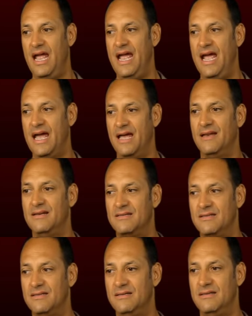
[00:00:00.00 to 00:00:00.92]

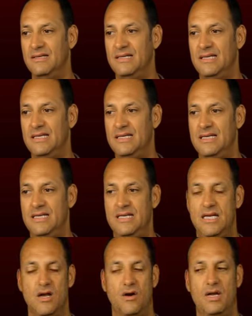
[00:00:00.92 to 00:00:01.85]
And,
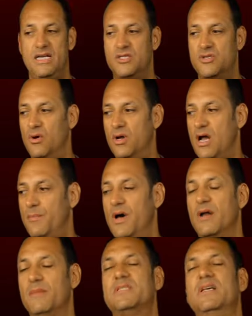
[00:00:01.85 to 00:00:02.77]
you know, he's throwing up
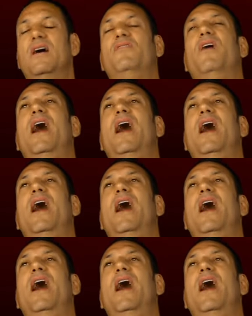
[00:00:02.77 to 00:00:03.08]
on himself.